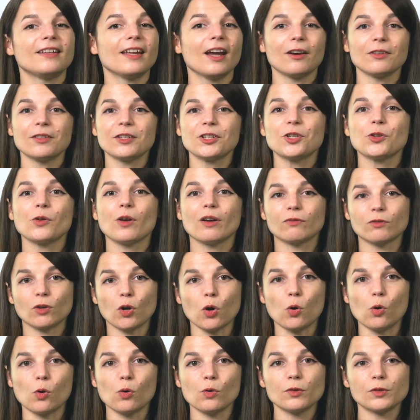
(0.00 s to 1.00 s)
Now that you have
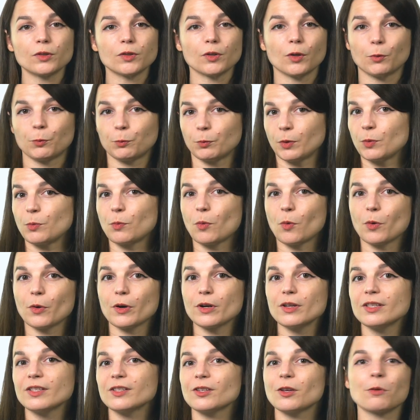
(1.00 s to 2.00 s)
goals,
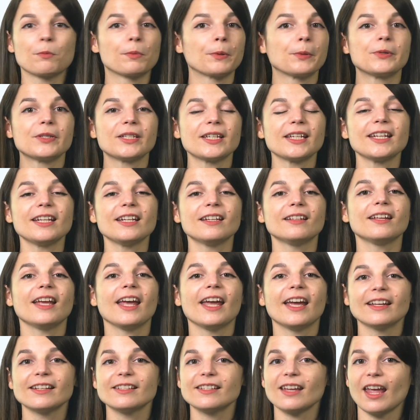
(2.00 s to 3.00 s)
rewards, a routine,
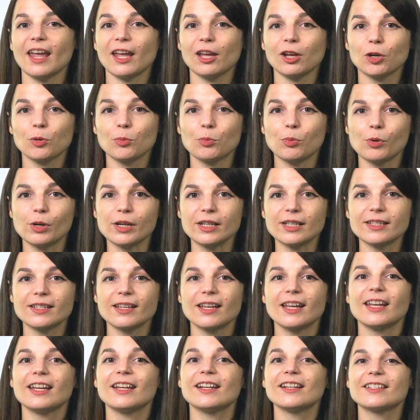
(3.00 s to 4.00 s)
and anchor points,
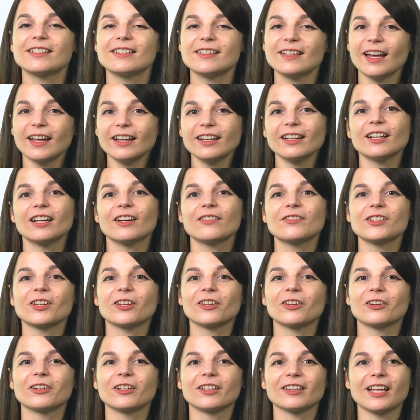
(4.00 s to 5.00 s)
it's not enough to
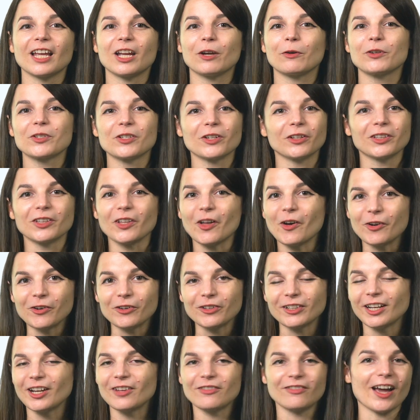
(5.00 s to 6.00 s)
learn a language
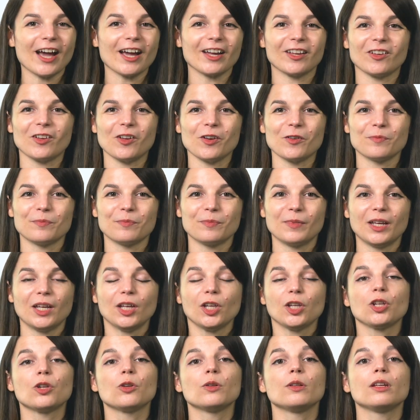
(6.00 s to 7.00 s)
alone in a vacuum.
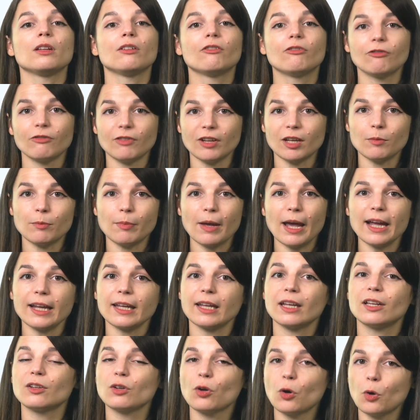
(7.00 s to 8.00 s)
You need feedback
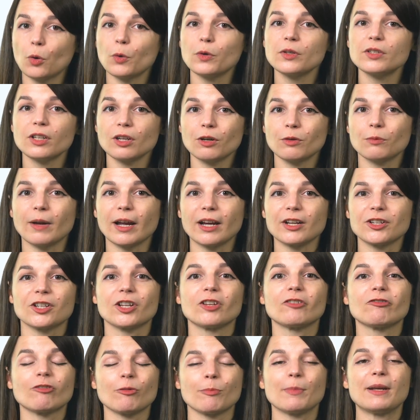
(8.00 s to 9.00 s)
and course
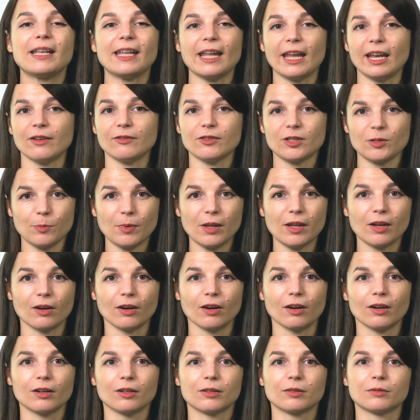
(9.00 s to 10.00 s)
correction from a native
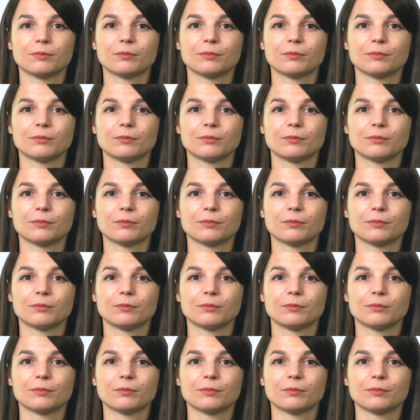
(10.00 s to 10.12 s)
speaker.